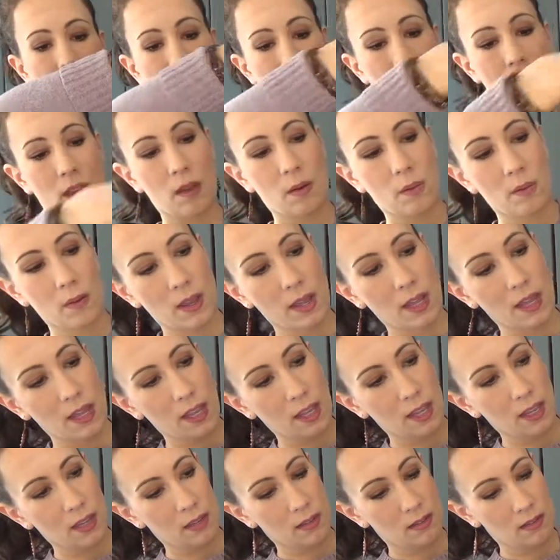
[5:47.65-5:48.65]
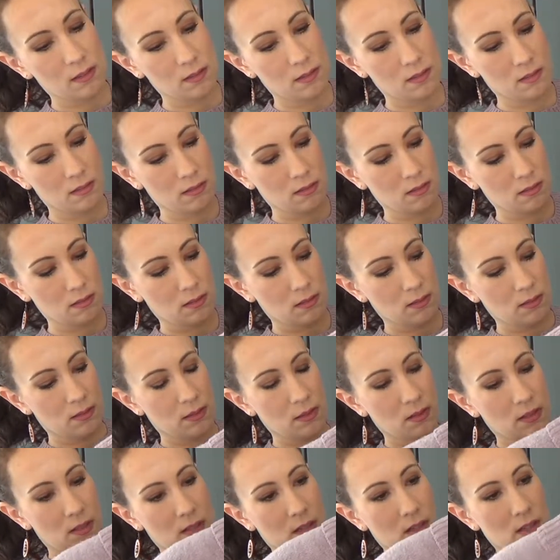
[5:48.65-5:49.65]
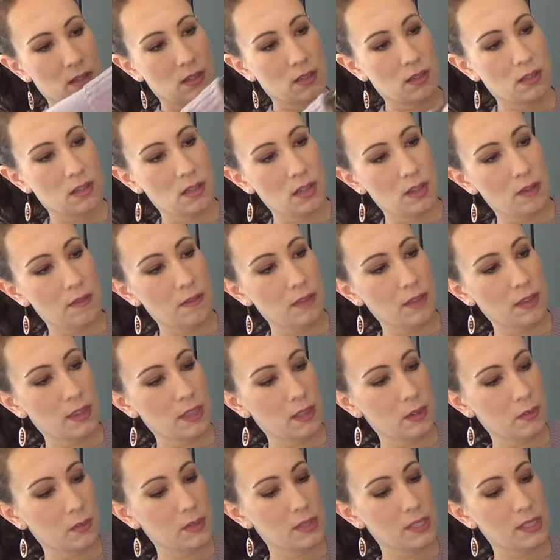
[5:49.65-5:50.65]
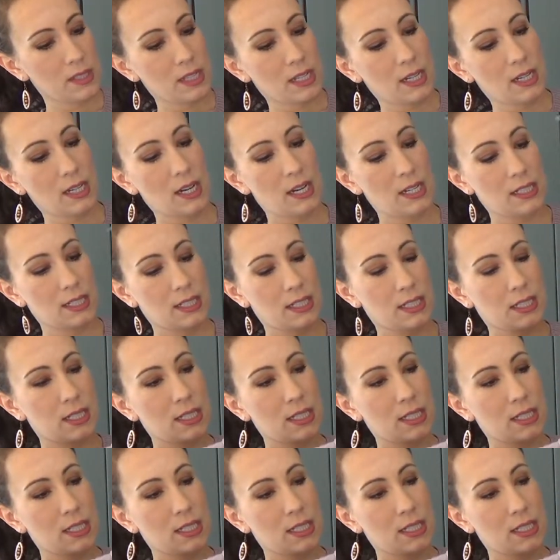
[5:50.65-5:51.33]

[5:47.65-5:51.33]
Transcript: That way everything will stay nice and